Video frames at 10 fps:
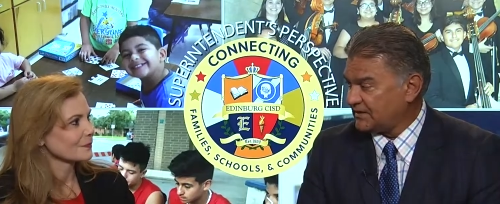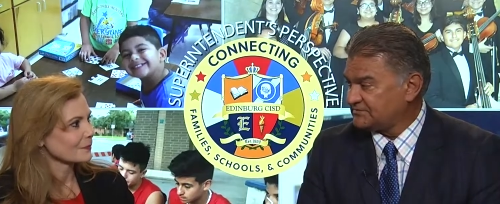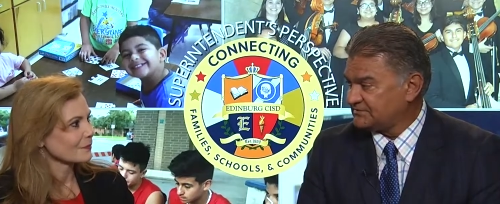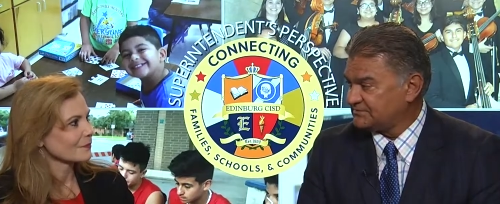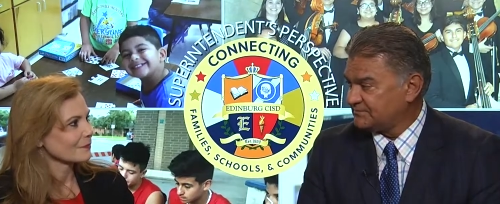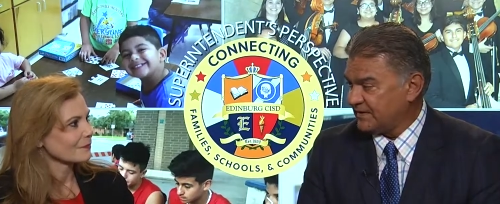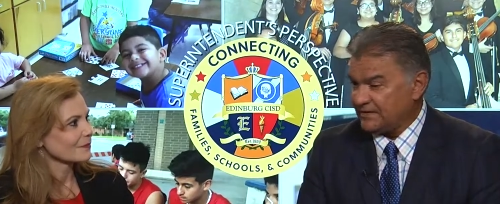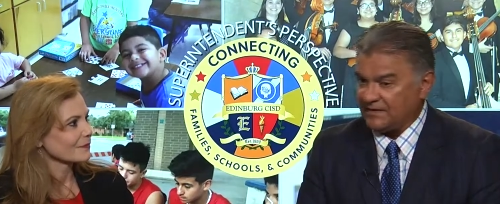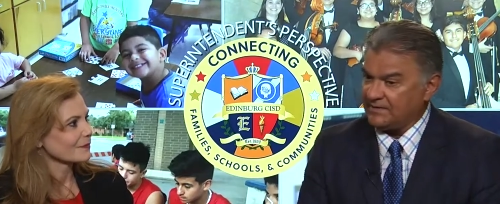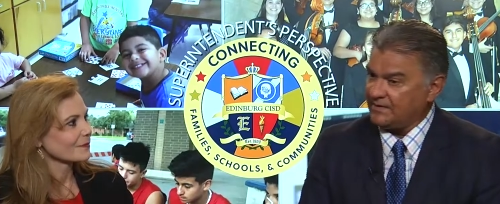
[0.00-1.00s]
Speaker 1: classes,
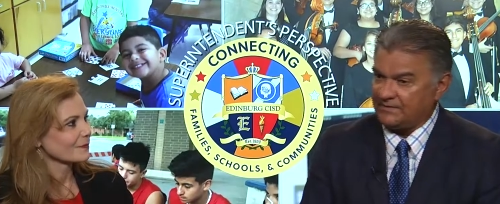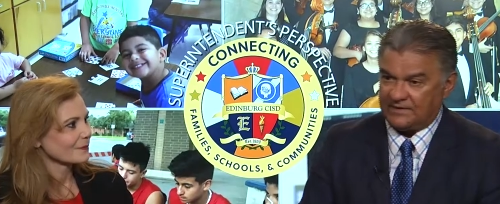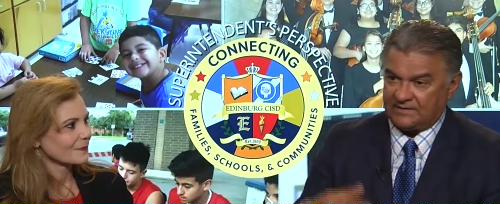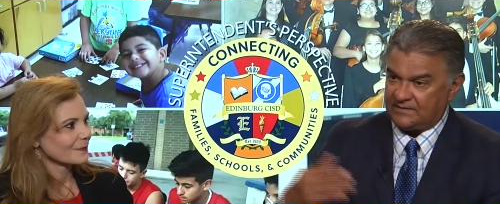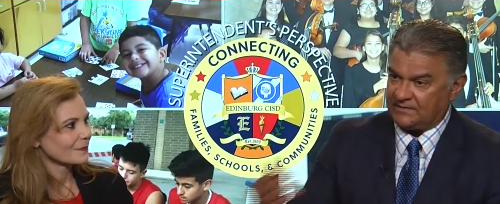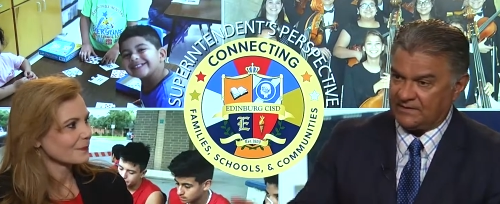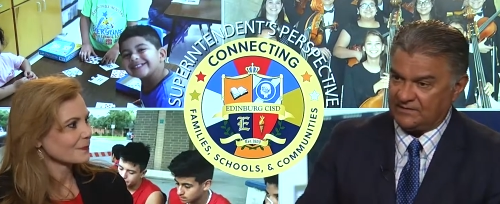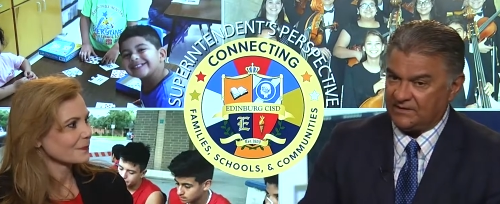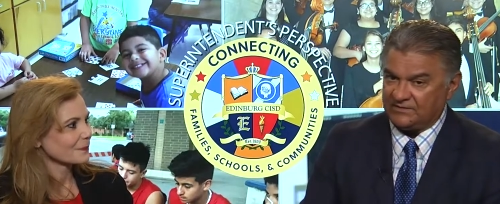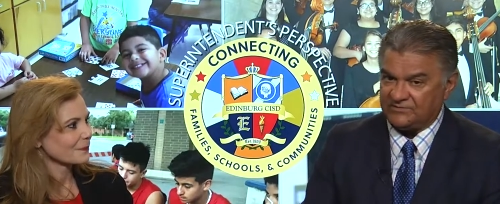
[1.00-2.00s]
and and and I
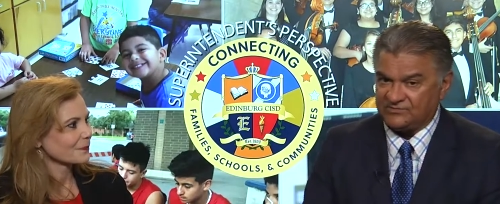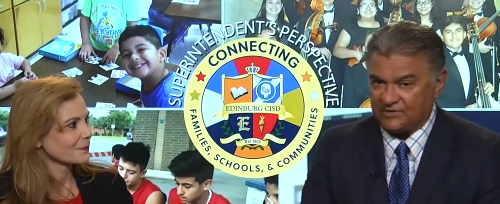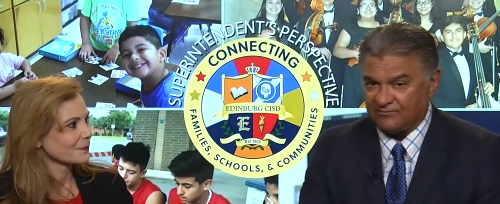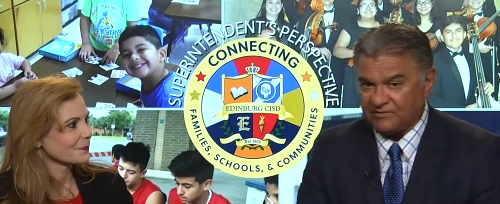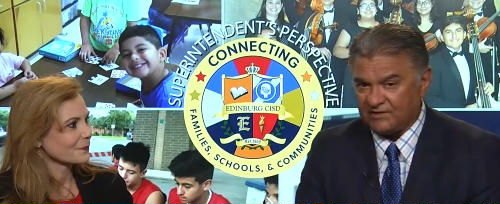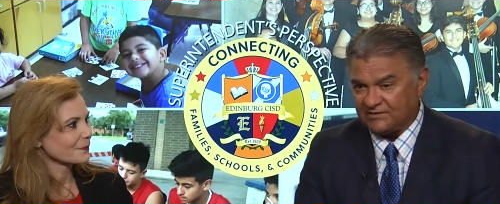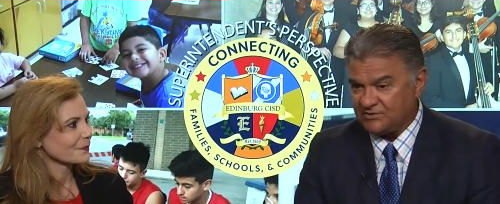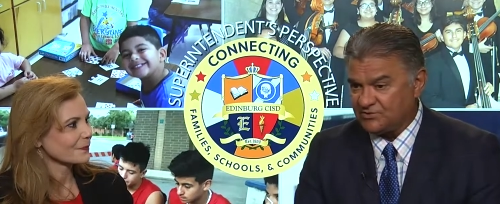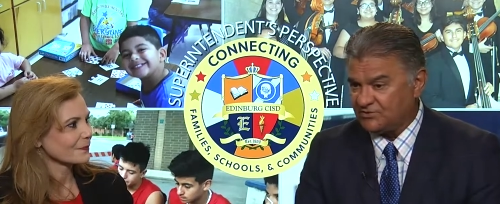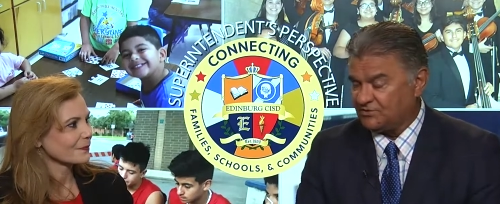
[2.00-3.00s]
think this is something that
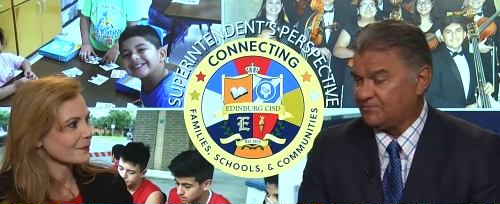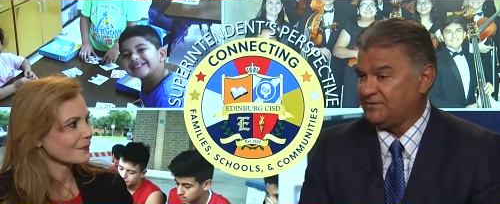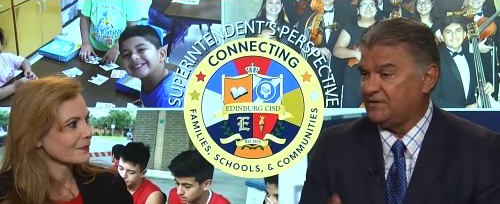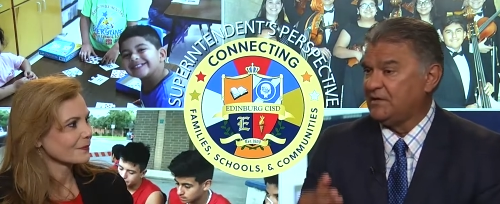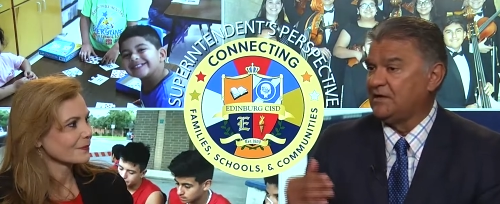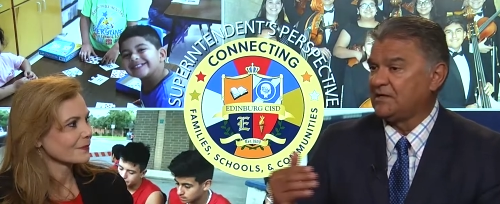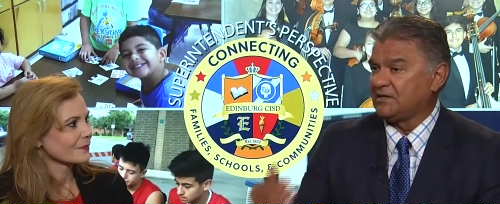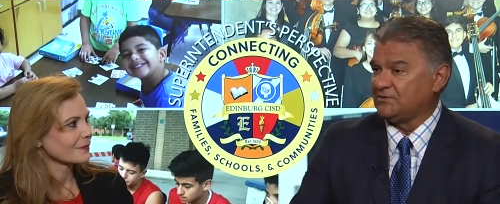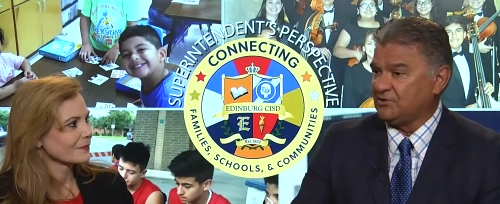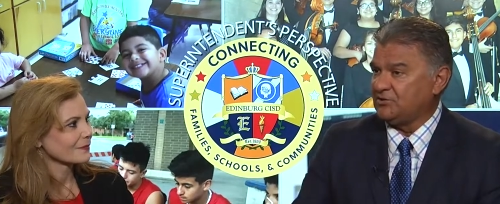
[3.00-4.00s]
teachers need to be
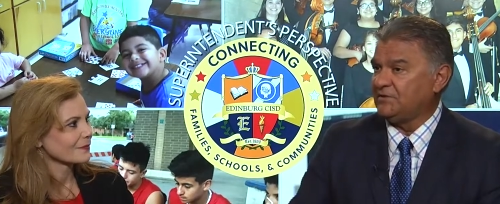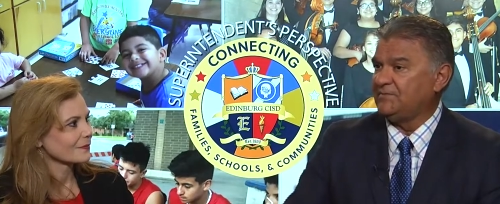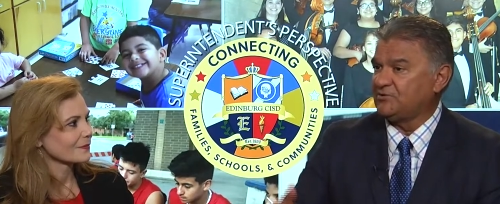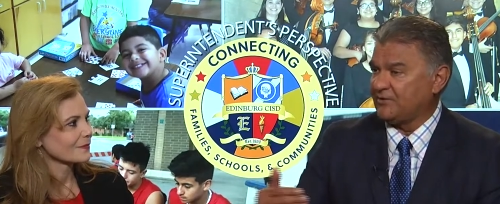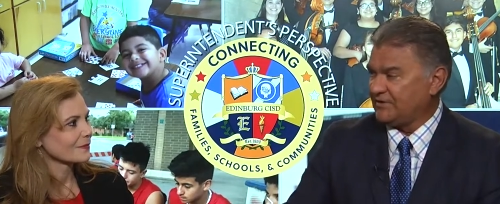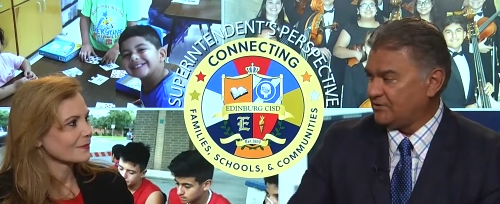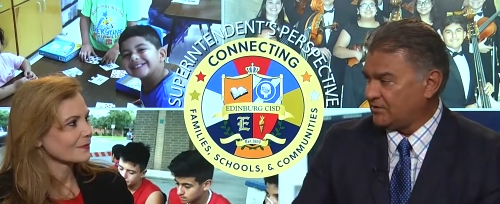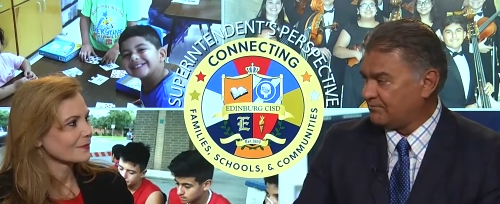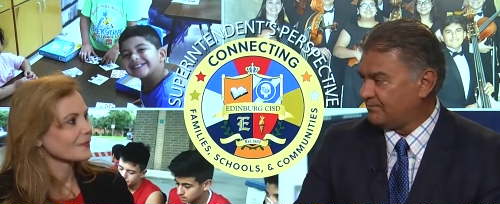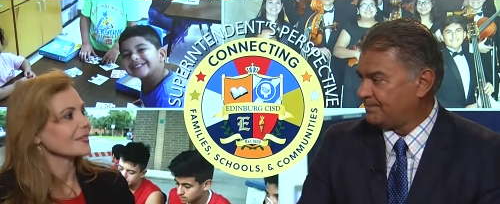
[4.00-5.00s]
continually be training
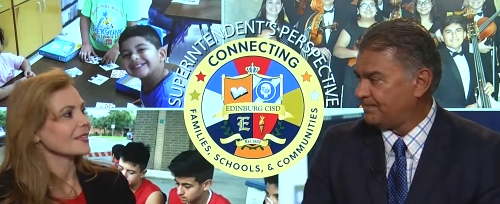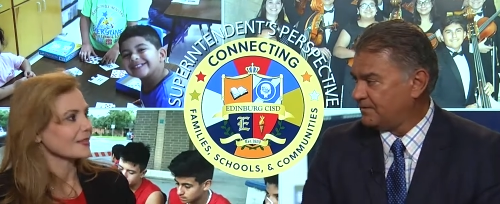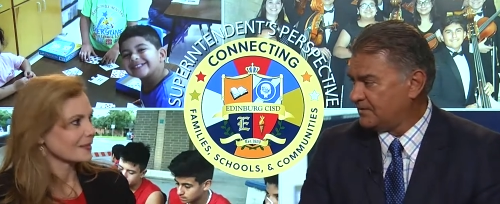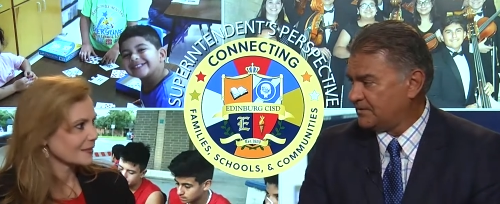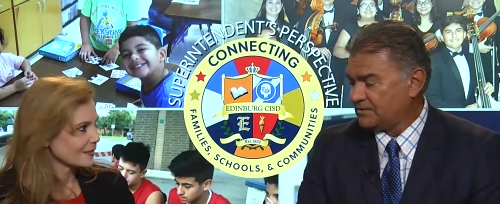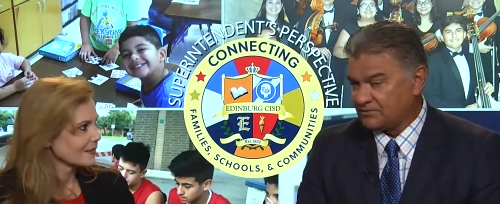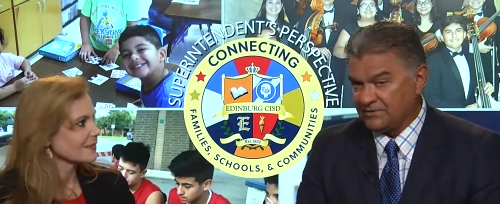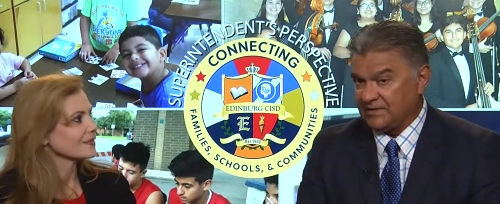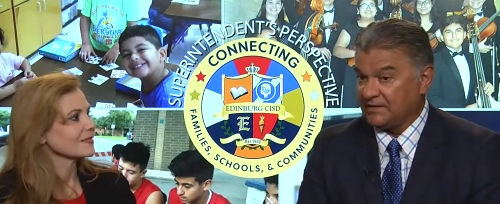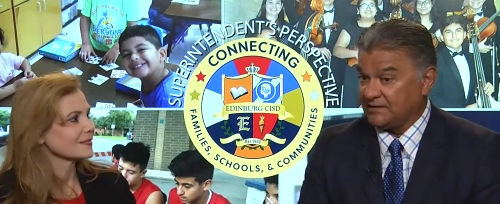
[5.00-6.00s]
on. Yes.
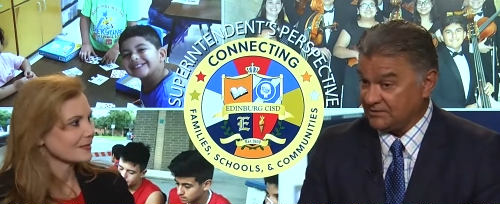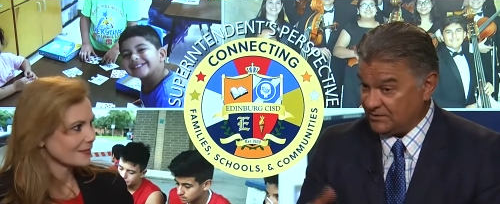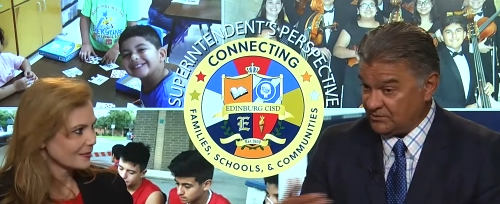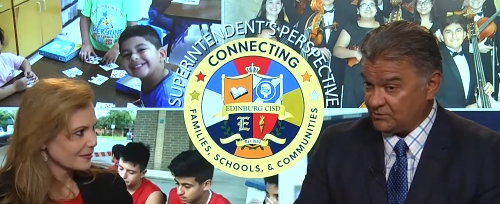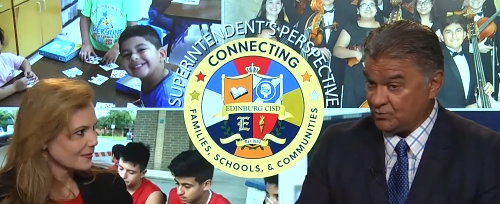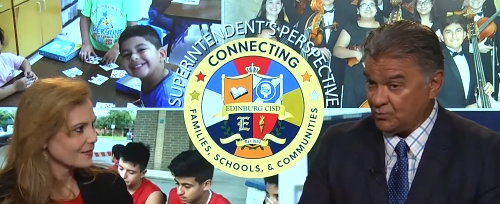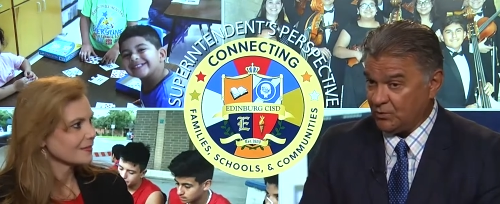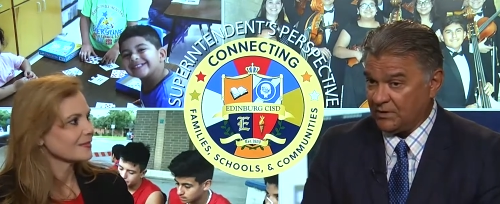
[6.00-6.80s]
So they can continue to